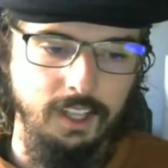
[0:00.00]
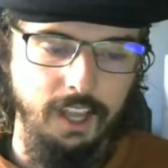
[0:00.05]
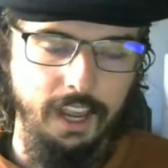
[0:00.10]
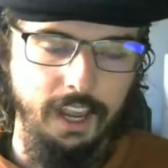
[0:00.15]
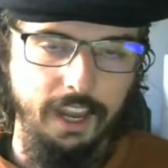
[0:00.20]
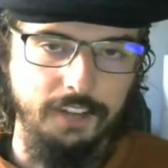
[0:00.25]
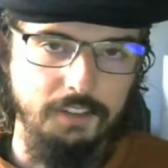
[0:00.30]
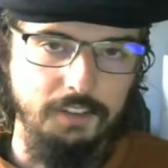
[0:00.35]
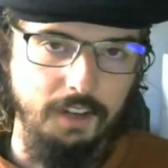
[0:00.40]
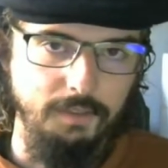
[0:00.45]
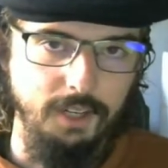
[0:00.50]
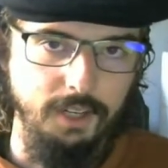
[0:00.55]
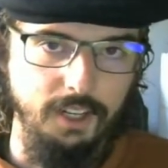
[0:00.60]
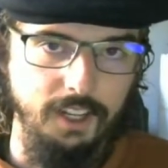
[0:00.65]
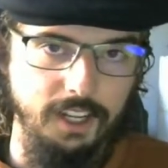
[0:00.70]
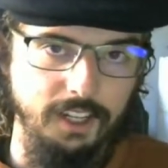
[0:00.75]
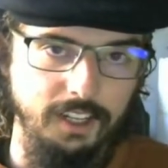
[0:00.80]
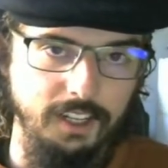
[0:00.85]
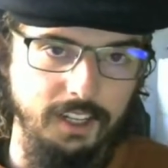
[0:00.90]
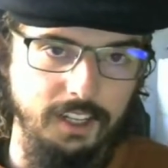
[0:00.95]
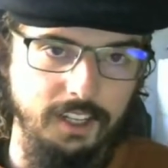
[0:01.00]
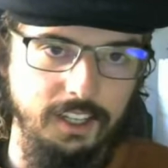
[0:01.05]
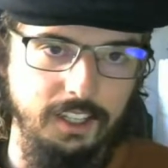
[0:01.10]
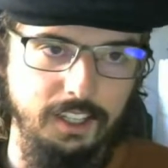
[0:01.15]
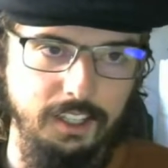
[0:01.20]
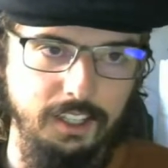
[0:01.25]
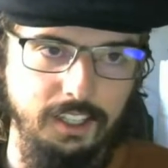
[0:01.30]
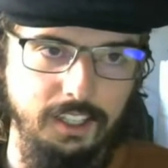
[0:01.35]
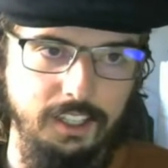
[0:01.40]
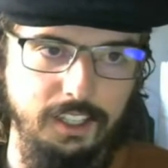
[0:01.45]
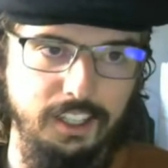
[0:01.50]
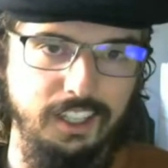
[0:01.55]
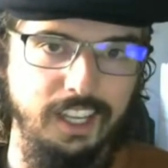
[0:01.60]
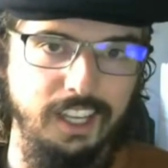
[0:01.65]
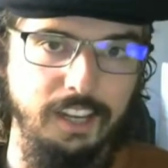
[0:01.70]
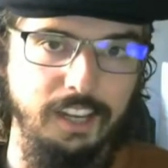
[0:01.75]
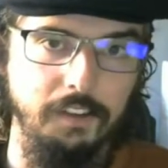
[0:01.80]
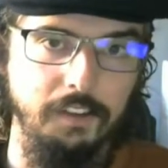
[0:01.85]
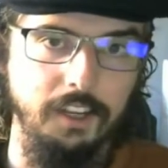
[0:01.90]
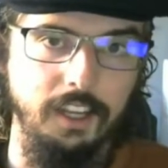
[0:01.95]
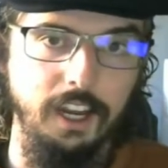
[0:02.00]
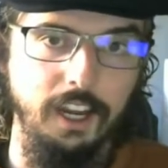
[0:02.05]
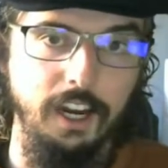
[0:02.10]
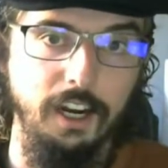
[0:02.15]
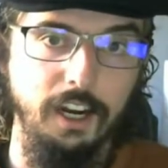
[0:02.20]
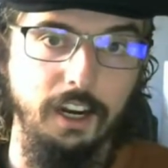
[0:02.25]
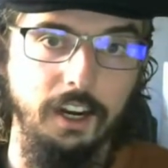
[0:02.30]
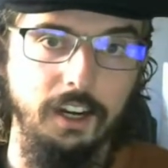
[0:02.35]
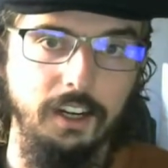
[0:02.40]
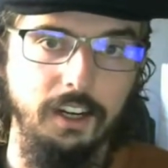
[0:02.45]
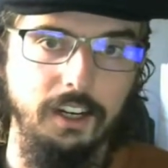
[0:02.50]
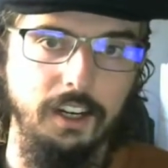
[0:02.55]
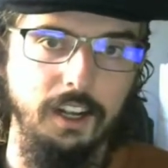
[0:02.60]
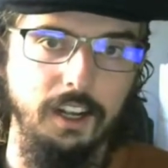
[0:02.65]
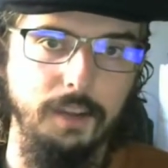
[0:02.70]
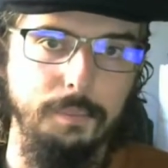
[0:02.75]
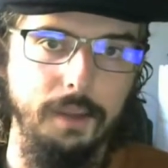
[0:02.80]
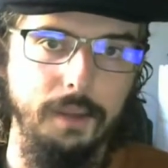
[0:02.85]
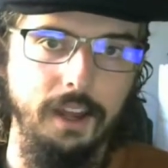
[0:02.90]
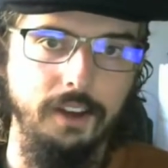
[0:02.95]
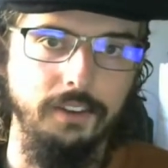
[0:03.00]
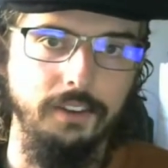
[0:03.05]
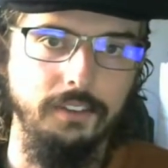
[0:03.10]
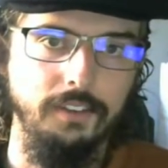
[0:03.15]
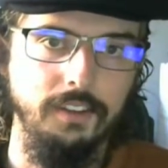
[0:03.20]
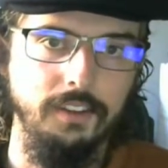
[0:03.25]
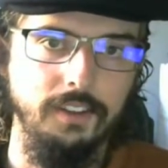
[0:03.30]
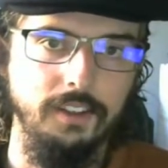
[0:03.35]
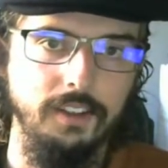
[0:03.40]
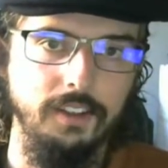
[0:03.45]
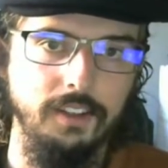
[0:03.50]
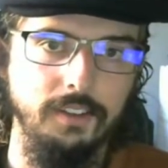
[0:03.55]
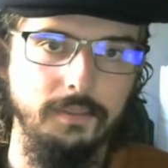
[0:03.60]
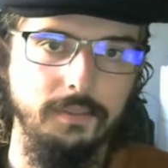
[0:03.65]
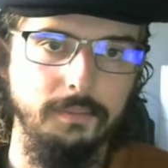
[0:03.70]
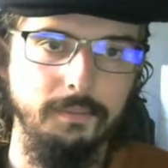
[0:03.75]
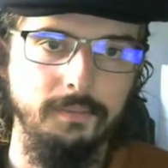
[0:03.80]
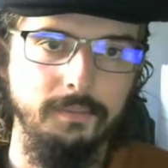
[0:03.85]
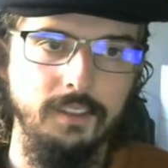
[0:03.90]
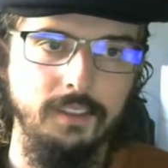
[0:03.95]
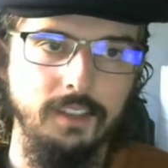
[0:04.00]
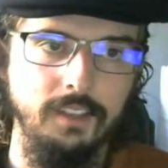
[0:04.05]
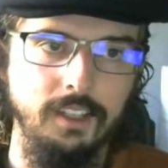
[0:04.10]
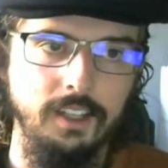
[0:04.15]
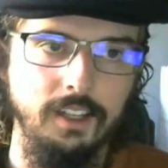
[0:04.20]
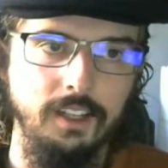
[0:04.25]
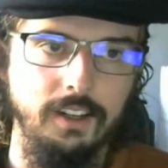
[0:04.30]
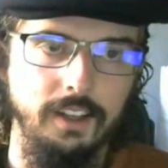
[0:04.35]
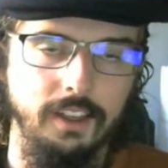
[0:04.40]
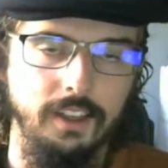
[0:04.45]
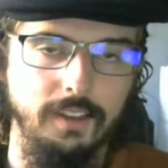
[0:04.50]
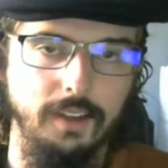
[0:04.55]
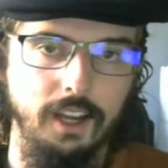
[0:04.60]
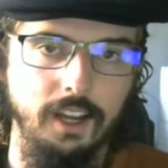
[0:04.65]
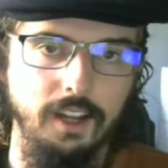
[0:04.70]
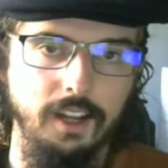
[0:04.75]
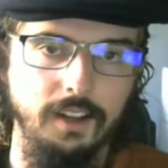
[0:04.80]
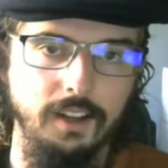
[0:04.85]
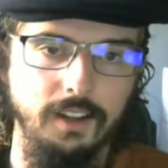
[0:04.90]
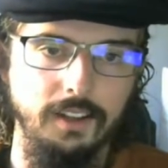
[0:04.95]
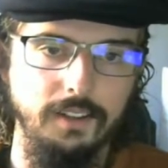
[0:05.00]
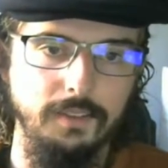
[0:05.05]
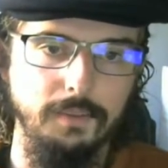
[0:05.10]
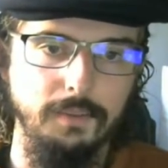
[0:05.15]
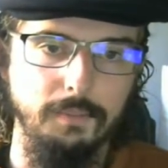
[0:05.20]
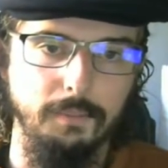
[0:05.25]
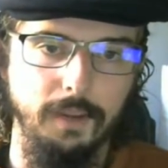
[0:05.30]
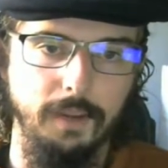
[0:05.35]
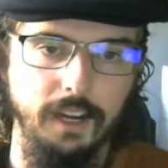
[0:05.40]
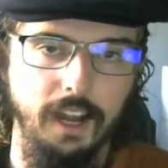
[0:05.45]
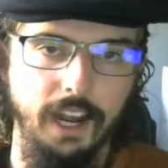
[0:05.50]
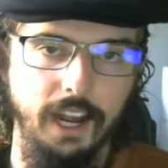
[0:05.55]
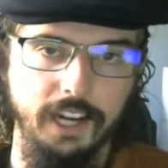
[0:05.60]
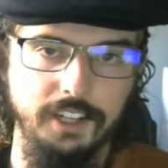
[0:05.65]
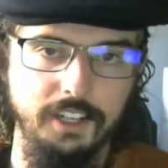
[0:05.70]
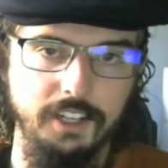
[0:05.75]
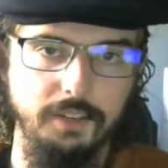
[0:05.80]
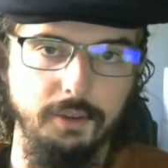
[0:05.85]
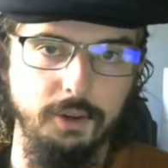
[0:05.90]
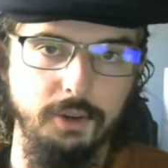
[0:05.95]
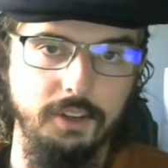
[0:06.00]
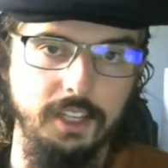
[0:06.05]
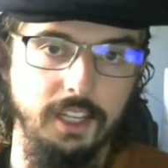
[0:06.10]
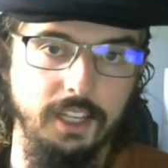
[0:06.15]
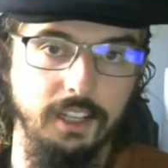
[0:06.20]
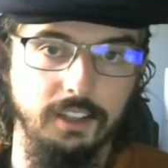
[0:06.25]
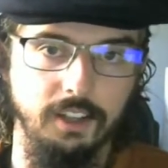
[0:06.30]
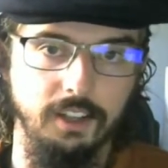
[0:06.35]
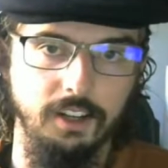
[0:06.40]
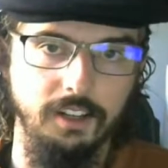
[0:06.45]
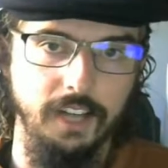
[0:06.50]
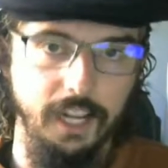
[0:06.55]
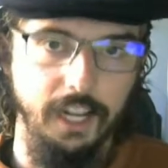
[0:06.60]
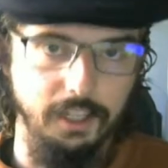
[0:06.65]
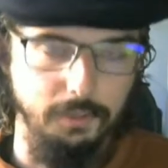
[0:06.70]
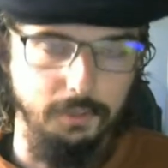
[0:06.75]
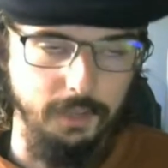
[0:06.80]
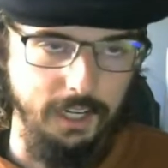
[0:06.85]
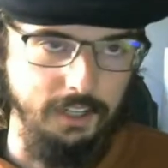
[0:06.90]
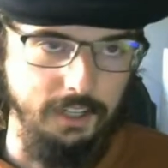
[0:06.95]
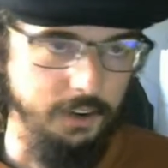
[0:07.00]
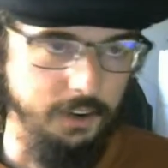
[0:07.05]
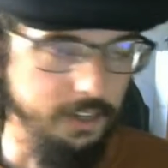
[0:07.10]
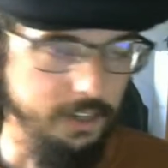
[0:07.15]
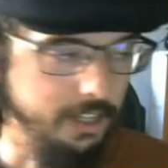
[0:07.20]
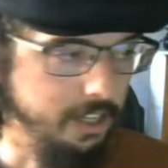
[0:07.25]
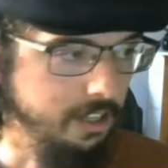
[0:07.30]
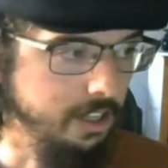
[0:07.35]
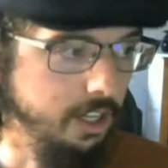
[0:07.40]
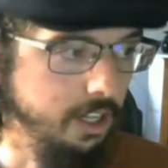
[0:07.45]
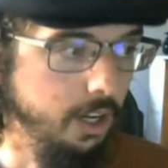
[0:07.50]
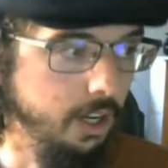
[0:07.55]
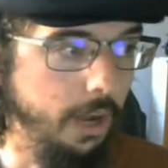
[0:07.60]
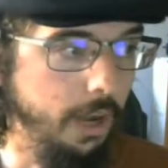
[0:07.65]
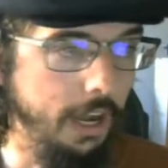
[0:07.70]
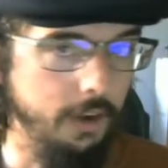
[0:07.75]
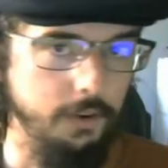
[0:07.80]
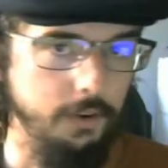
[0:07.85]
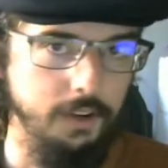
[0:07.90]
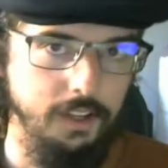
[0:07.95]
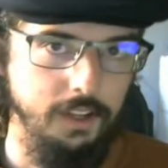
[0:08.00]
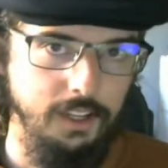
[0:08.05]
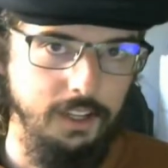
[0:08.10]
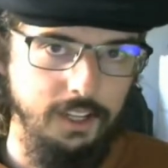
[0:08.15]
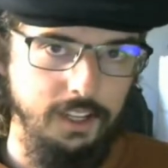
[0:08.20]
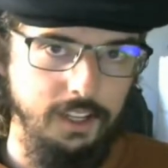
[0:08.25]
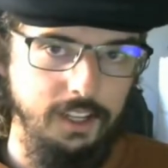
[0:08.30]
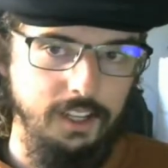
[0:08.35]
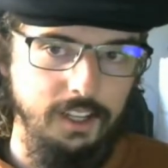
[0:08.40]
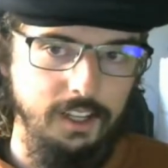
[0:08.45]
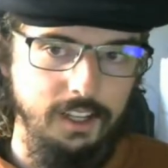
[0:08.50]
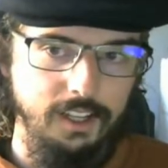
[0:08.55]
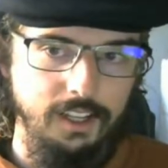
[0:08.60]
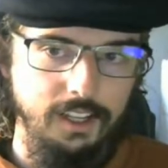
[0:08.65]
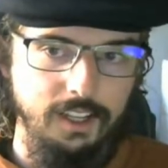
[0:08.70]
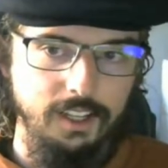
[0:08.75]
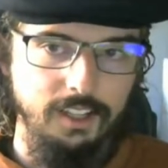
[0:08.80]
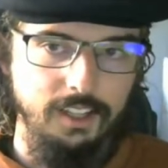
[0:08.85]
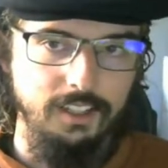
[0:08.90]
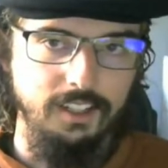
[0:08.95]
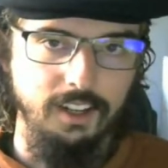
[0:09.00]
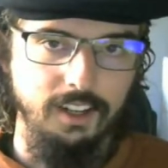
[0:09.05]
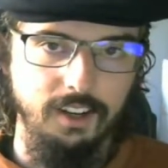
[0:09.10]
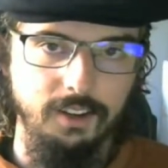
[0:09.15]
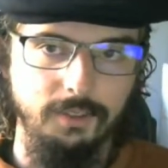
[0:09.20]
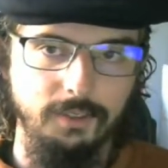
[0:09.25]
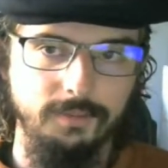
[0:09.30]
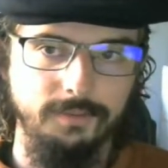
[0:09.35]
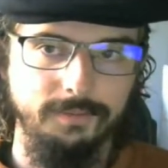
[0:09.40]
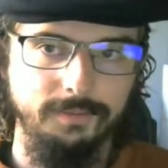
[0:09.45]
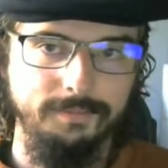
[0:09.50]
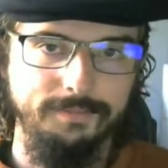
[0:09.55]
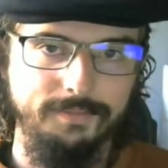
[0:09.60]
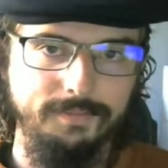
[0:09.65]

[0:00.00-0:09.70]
actually have to give a care about my hygiene routines on days when I don't intend to go out. So